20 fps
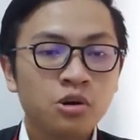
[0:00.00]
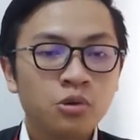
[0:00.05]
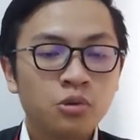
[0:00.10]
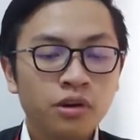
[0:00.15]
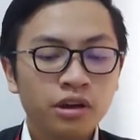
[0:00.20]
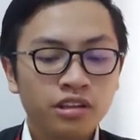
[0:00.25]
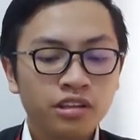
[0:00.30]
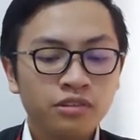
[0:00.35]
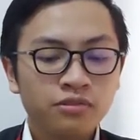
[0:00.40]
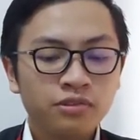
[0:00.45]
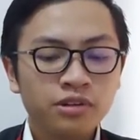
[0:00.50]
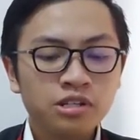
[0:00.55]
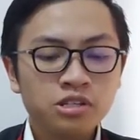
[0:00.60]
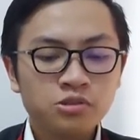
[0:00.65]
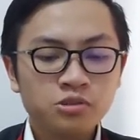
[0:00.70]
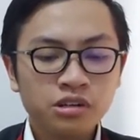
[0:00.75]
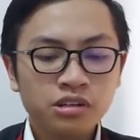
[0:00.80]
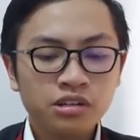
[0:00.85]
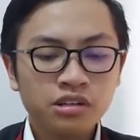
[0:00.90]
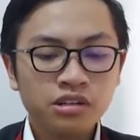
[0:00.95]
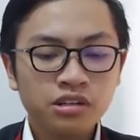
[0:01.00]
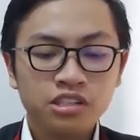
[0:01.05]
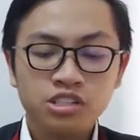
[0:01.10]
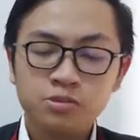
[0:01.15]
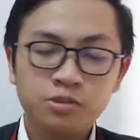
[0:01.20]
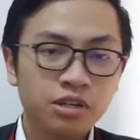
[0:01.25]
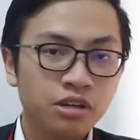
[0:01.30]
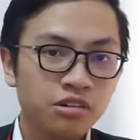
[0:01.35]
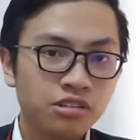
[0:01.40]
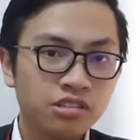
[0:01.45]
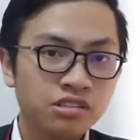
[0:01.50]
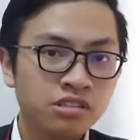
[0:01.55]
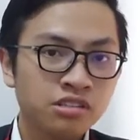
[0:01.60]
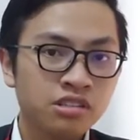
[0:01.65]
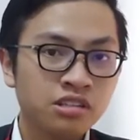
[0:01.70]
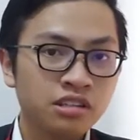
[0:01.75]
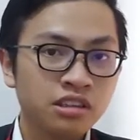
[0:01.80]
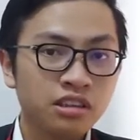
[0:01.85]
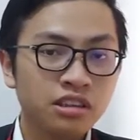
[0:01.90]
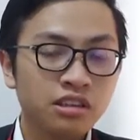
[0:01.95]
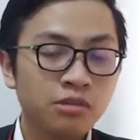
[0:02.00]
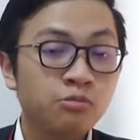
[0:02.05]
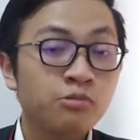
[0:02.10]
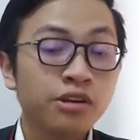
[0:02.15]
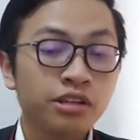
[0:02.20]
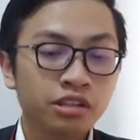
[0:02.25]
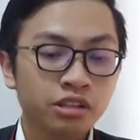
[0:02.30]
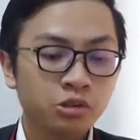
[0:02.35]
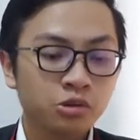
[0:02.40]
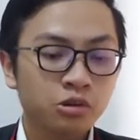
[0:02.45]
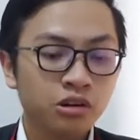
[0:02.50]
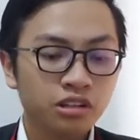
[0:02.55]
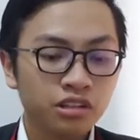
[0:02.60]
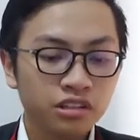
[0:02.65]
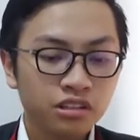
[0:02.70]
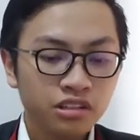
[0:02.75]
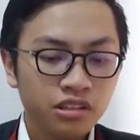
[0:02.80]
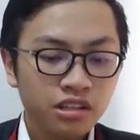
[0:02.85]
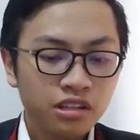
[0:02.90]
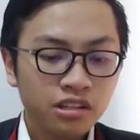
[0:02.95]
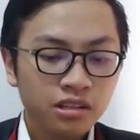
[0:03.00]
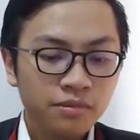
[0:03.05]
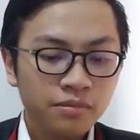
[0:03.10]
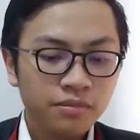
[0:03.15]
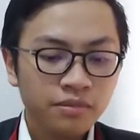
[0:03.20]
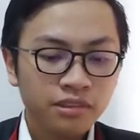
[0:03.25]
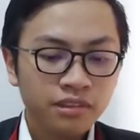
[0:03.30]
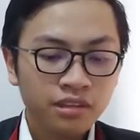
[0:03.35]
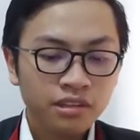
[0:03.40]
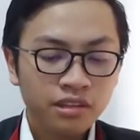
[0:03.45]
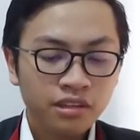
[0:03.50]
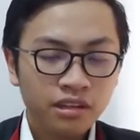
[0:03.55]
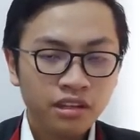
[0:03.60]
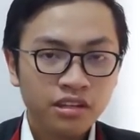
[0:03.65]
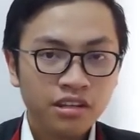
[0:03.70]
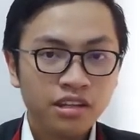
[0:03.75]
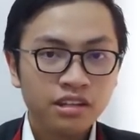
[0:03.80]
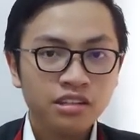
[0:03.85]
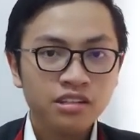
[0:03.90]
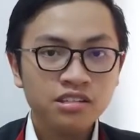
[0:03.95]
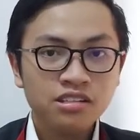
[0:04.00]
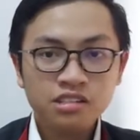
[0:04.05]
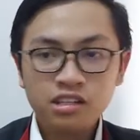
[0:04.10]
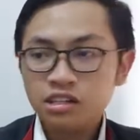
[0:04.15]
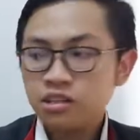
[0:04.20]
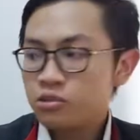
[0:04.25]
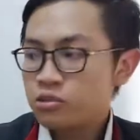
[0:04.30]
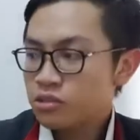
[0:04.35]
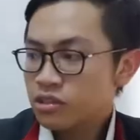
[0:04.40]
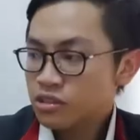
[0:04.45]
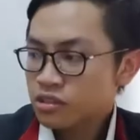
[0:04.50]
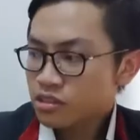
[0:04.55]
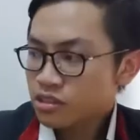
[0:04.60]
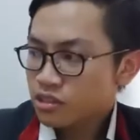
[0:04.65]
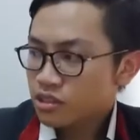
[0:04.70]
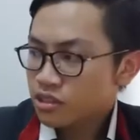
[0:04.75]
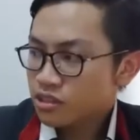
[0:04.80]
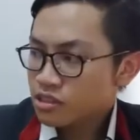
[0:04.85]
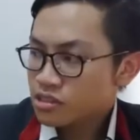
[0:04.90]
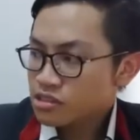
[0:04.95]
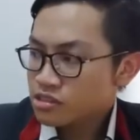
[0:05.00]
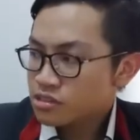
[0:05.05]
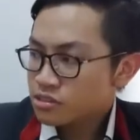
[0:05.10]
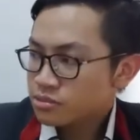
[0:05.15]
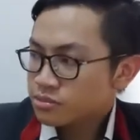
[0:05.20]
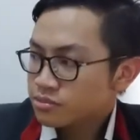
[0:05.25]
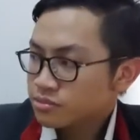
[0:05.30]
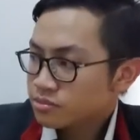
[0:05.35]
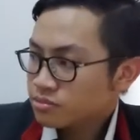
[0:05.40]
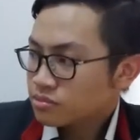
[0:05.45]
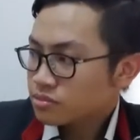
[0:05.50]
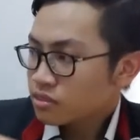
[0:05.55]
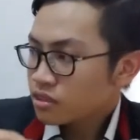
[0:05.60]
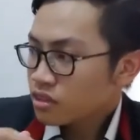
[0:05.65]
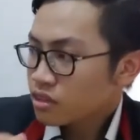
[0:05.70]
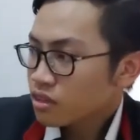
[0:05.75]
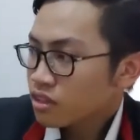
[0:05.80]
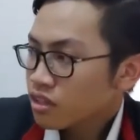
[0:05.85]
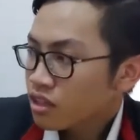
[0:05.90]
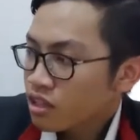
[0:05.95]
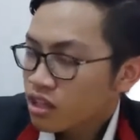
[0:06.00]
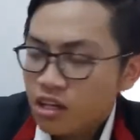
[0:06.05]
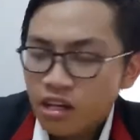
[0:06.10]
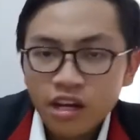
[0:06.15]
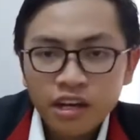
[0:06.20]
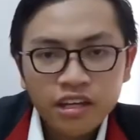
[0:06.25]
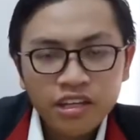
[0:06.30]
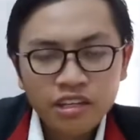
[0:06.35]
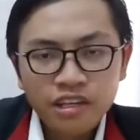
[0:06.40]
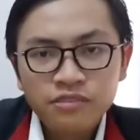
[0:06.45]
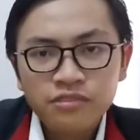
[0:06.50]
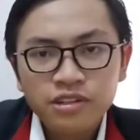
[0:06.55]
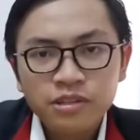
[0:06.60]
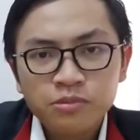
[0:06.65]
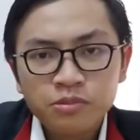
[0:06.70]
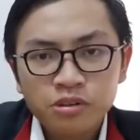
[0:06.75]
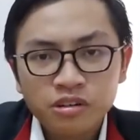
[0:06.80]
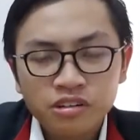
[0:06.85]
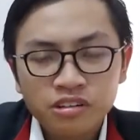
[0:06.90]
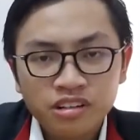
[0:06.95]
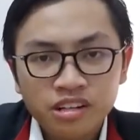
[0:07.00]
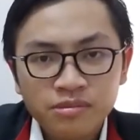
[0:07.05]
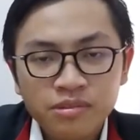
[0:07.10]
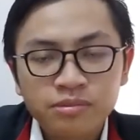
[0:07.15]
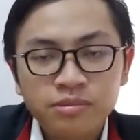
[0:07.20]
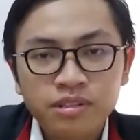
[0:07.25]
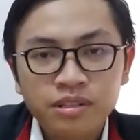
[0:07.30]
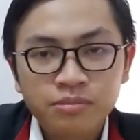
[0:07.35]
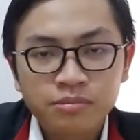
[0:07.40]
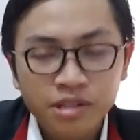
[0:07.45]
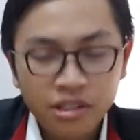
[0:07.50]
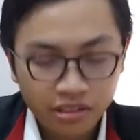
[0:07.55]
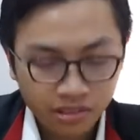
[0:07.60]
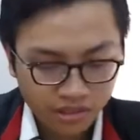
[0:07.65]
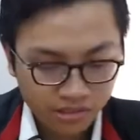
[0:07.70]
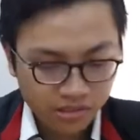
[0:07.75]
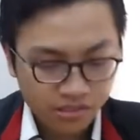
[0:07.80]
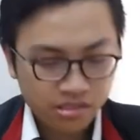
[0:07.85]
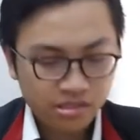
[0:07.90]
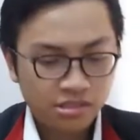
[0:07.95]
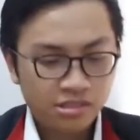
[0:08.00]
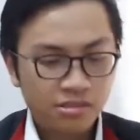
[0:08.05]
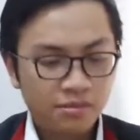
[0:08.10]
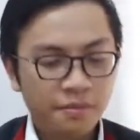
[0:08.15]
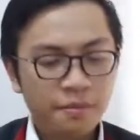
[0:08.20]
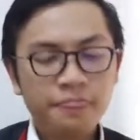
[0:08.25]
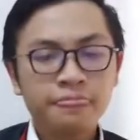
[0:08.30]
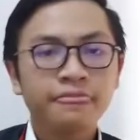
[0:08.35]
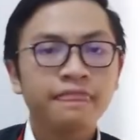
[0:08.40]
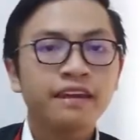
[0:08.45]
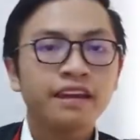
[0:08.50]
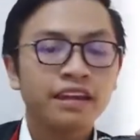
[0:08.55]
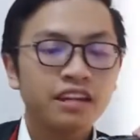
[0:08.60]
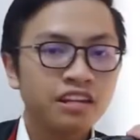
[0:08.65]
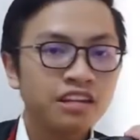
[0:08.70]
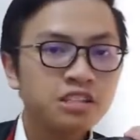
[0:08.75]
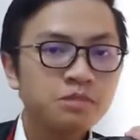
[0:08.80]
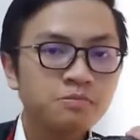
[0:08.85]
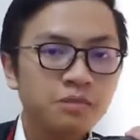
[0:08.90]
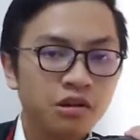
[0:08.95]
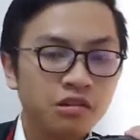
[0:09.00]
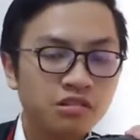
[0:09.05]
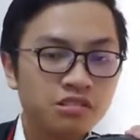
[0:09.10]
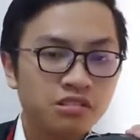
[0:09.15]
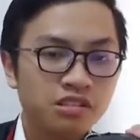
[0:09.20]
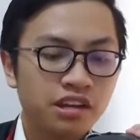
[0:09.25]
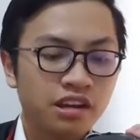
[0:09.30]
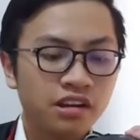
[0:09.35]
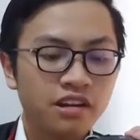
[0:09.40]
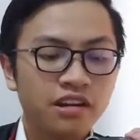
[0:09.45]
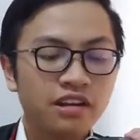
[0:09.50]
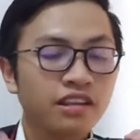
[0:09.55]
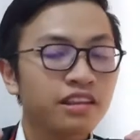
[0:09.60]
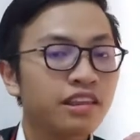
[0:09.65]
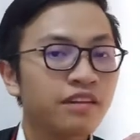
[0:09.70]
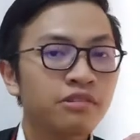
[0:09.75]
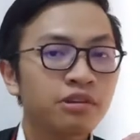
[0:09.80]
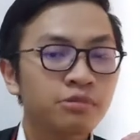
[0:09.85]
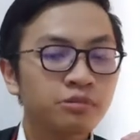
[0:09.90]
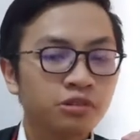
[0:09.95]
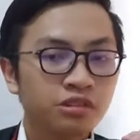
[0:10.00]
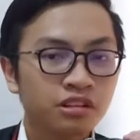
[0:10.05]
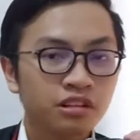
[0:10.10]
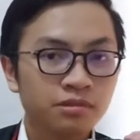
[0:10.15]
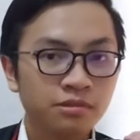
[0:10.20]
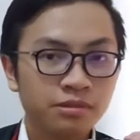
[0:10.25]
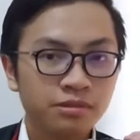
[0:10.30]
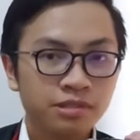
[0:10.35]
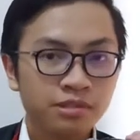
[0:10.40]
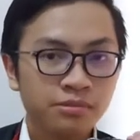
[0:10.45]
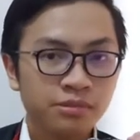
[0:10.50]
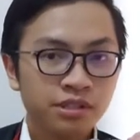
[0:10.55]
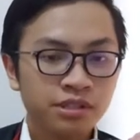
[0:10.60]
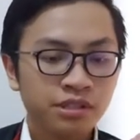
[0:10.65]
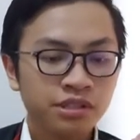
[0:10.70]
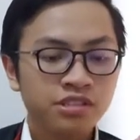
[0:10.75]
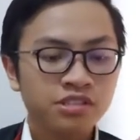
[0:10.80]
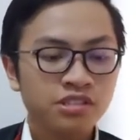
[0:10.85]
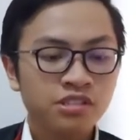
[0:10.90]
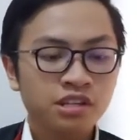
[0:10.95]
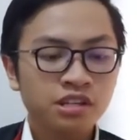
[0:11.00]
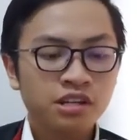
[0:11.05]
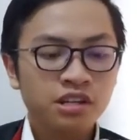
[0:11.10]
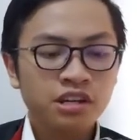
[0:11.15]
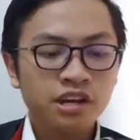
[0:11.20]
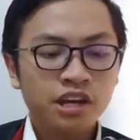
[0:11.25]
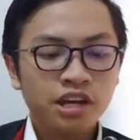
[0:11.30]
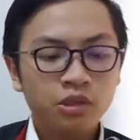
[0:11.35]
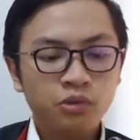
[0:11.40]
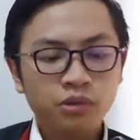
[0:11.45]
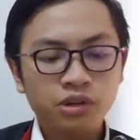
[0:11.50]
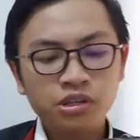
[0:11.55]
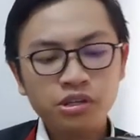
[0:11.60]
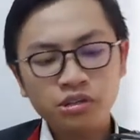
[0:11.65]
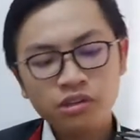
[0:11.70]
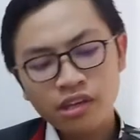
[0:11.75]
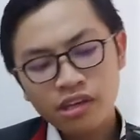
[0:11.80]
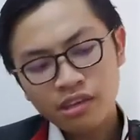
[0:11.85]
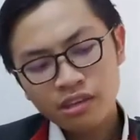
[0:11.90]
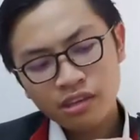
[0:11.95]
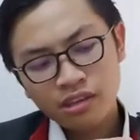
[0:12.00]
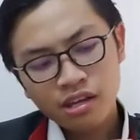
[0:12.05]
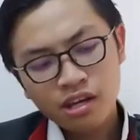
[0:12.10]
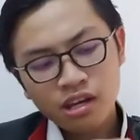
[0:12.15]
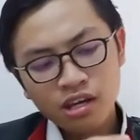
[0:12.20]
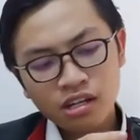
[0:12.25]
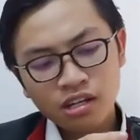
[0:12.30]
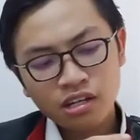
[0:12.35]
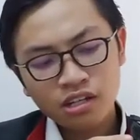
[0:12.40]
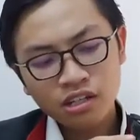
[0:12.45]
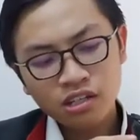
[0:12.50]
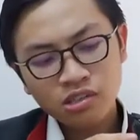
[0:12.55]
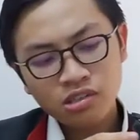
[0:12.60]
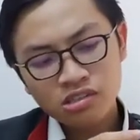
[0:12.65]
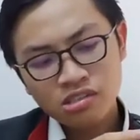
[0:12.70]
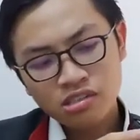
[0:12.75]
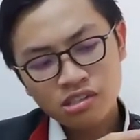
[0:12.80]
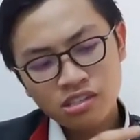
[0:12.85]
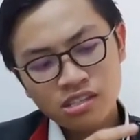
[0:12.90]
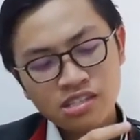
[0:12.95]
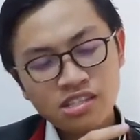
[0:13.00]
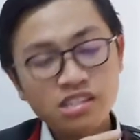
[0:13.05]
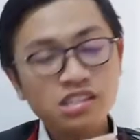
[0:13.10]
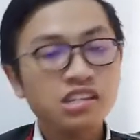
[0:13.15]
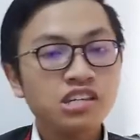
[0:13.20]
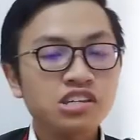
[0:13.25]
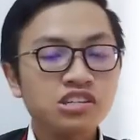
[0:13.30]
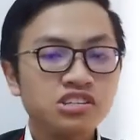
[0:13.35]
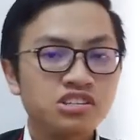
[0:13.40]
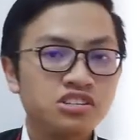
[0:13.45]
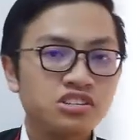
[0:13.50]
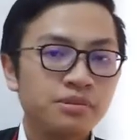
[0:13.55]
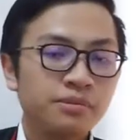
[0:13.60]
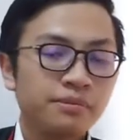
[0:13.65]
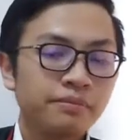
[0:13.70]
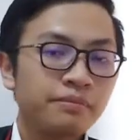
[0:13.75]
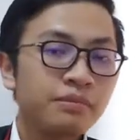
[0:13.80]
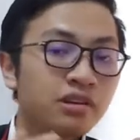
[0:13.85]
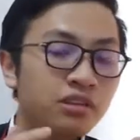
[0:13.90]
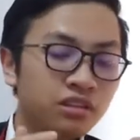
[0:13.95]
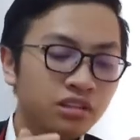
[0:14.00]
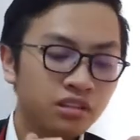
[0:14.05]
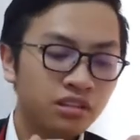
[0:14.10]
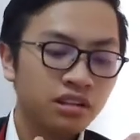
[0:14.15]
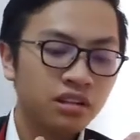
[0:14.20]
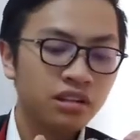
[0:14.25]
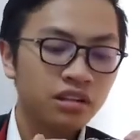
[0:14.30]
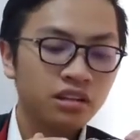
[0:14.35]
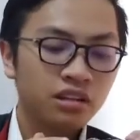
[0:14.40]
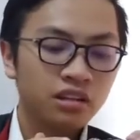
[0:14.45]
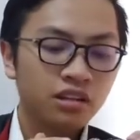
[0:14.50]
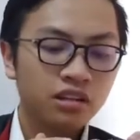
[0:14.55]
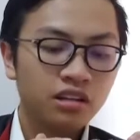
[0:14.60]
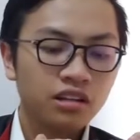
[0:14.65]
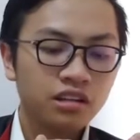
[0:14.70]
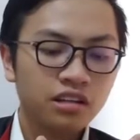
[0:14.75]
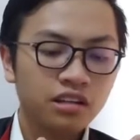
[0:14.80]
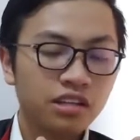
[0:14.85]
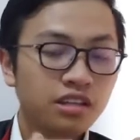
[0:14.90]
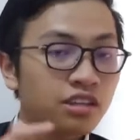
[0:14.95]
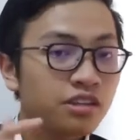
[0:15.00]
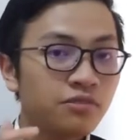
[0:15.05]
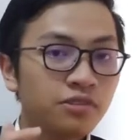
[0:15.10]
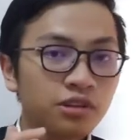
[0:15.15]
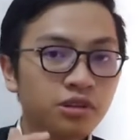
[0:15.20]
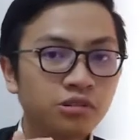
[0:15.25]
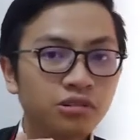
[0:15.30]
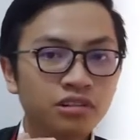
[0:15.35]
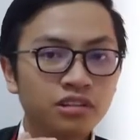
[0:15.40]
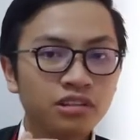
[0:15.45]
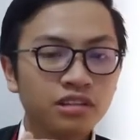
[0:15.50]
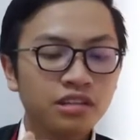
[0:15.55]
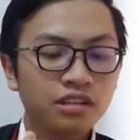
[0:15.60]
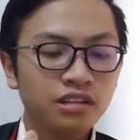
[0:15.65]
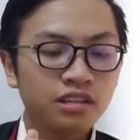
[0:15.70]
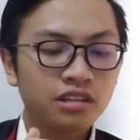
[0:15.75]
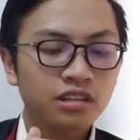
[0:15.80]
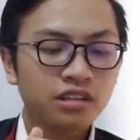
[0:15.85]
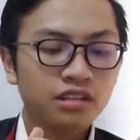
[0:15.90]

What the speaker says: Well, the first one is because the build quality, and then the second one is 11 programmable buttons. In this mouse there are 11 programmable buttons, and where you can use this each button individually,